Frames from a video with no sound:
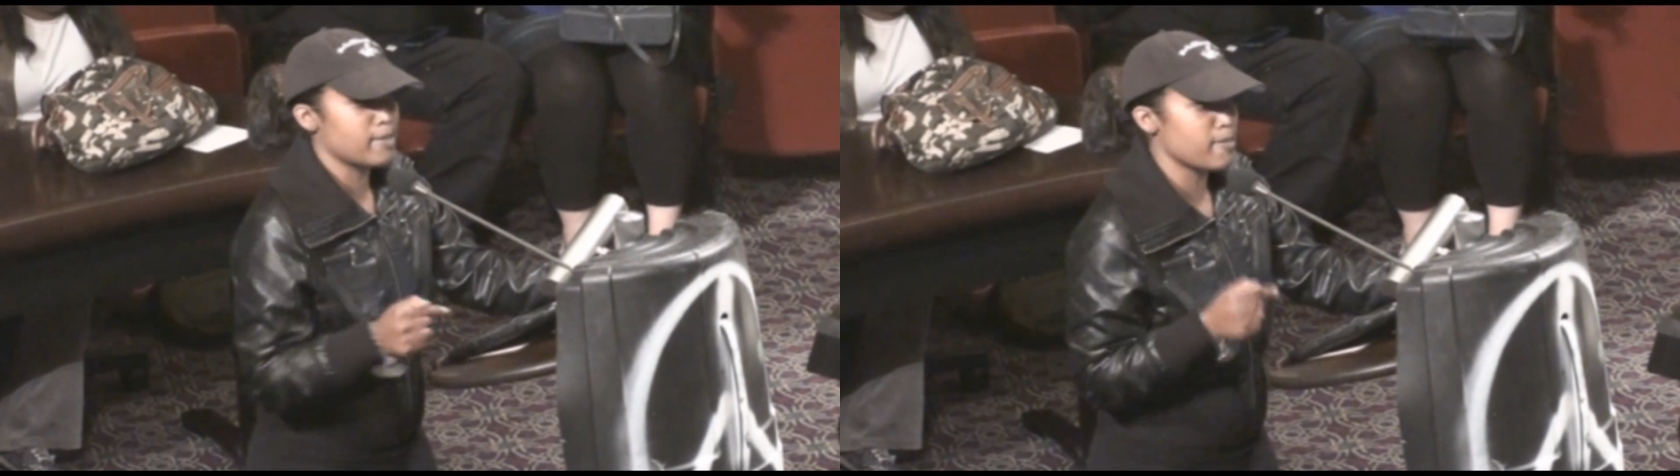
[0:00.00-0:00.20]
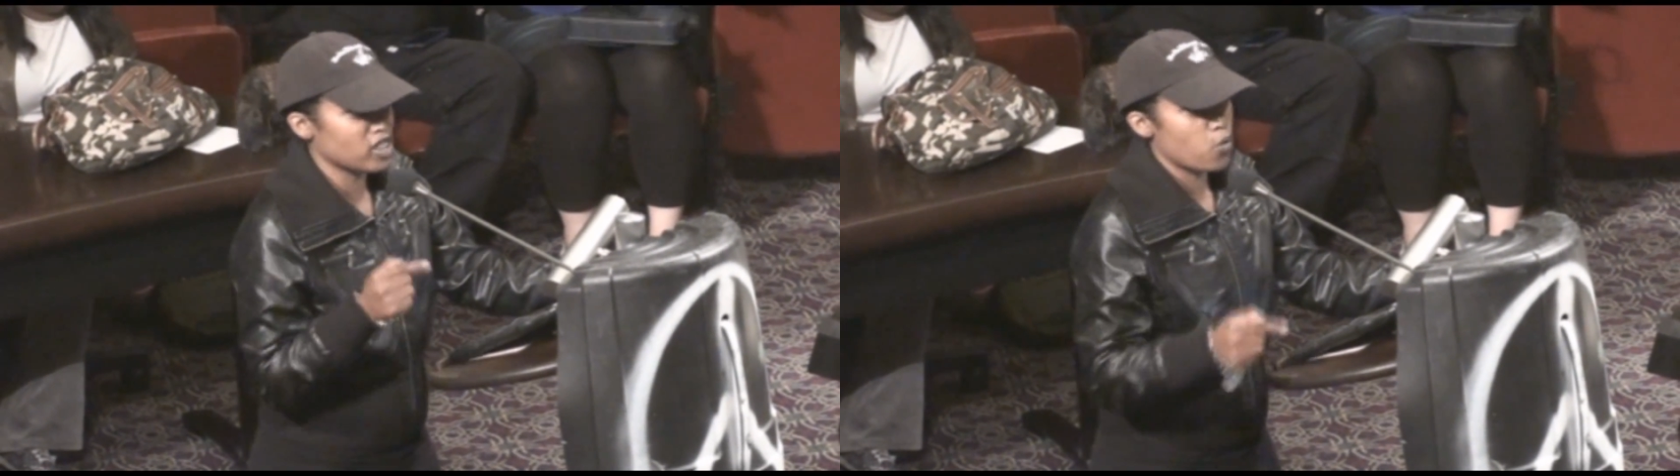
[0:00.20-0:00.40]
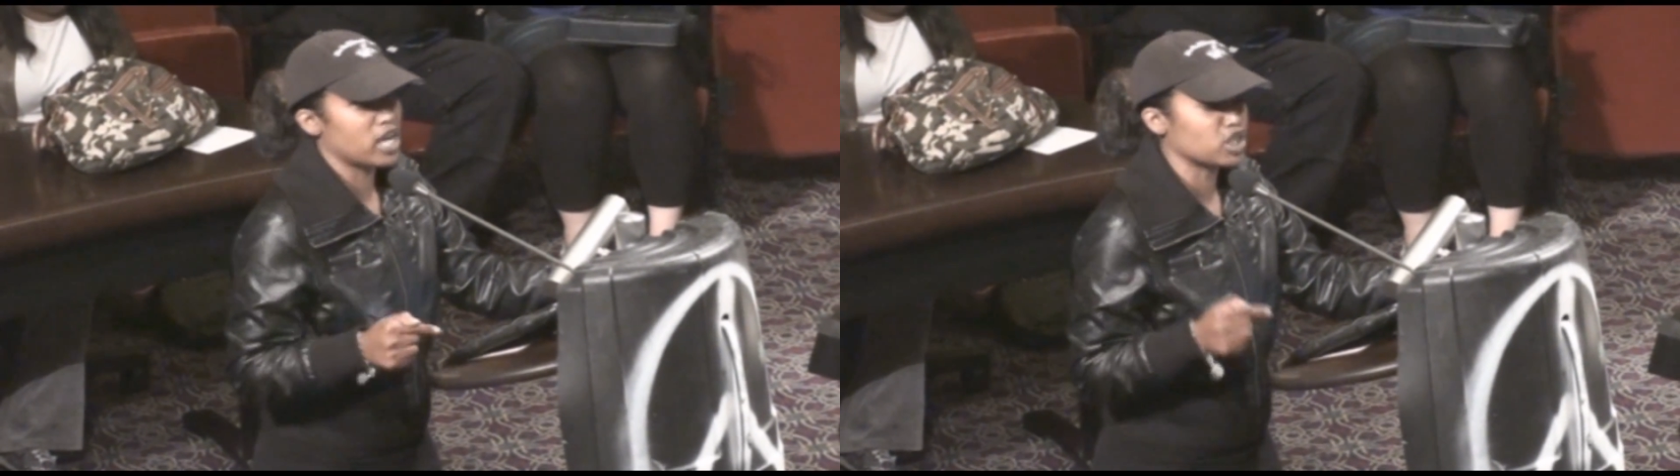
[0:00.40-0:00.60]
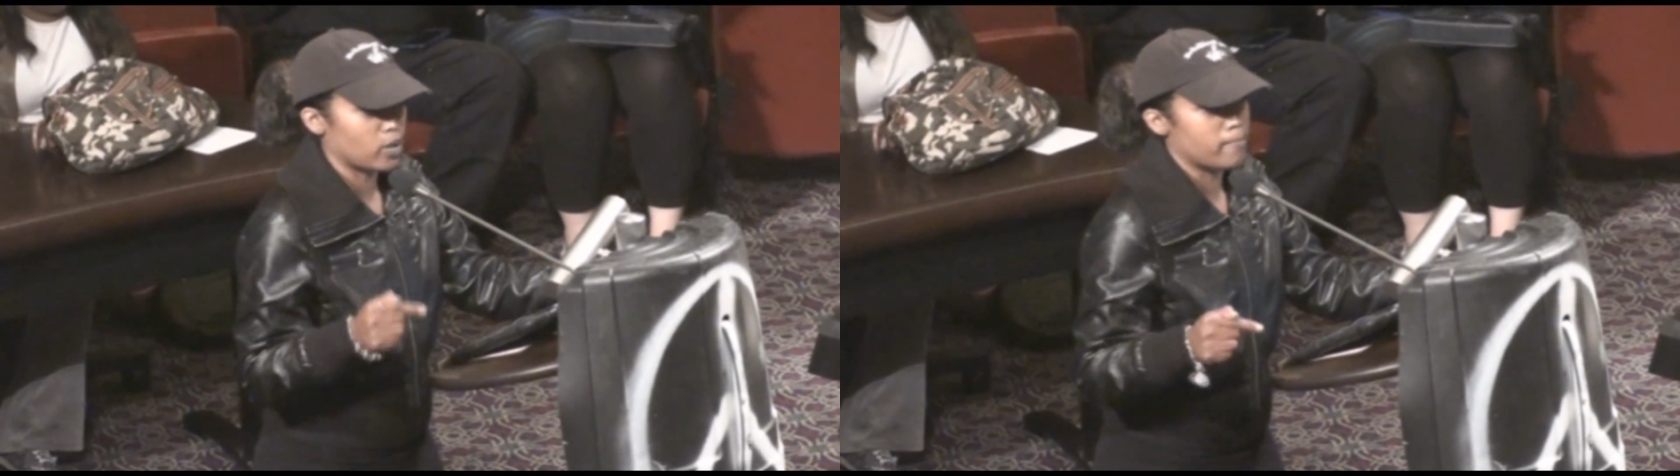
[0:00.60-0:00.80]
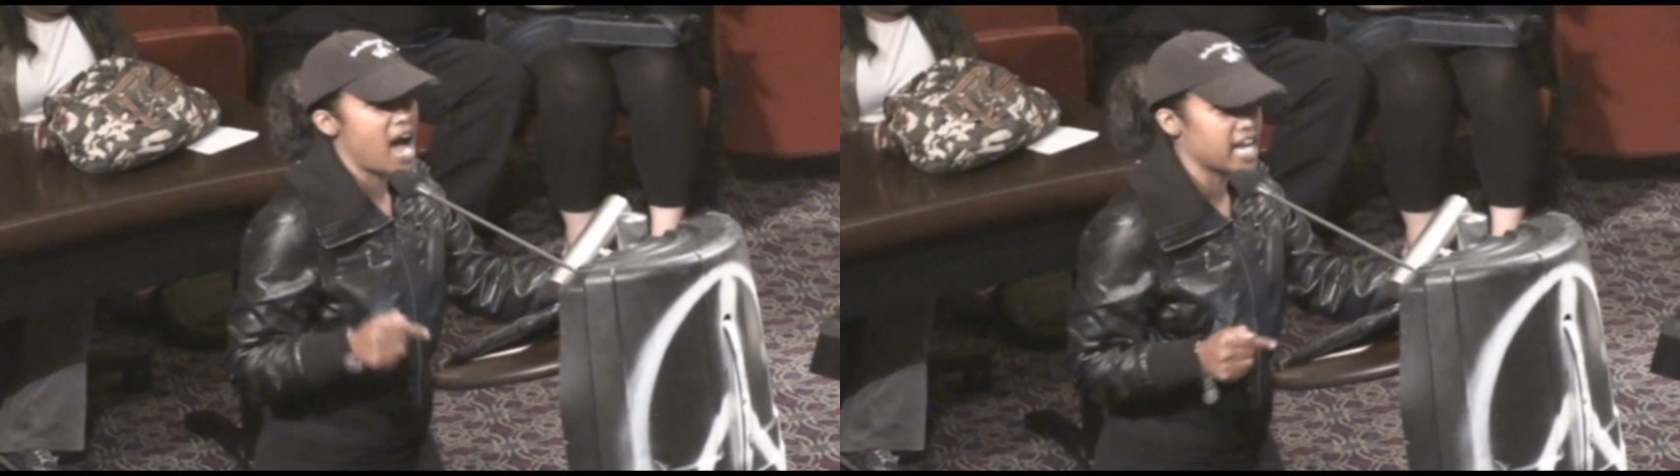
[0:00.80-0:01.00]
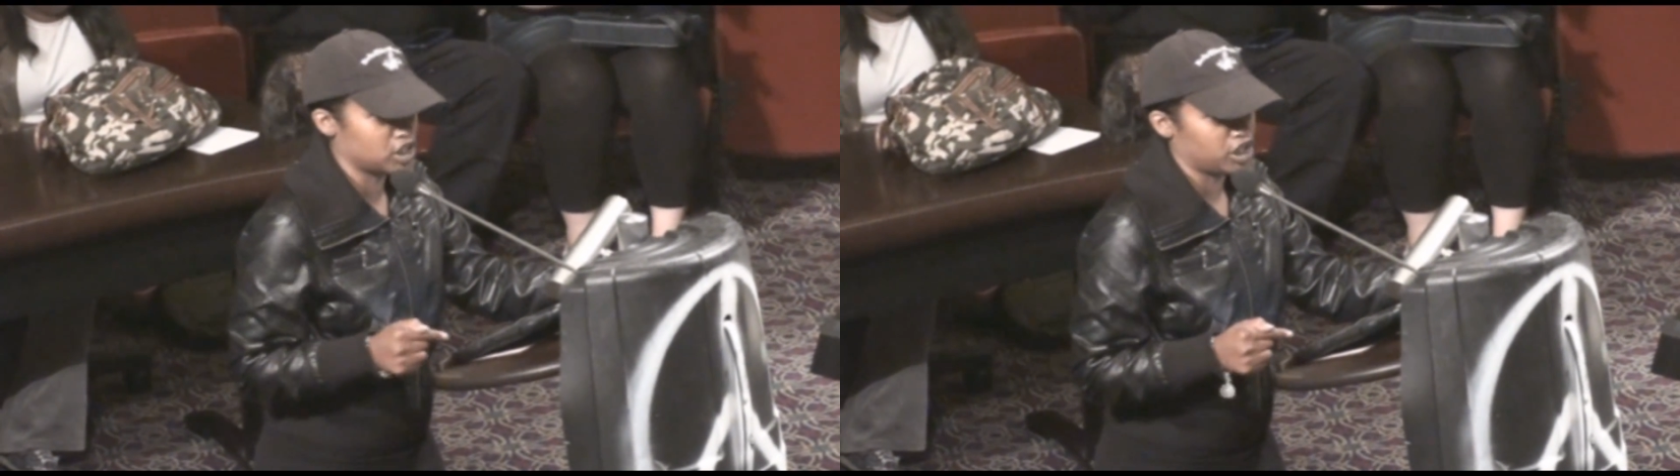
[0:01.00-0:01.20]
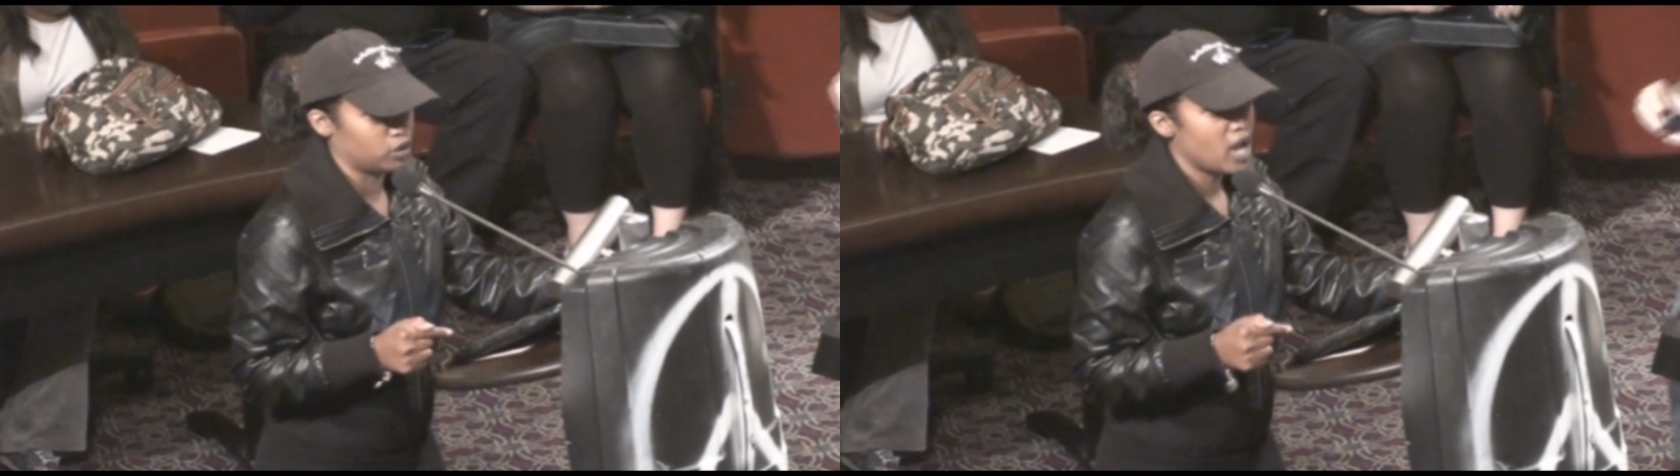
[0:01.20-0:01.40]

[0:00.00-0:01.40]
let me be the one to remind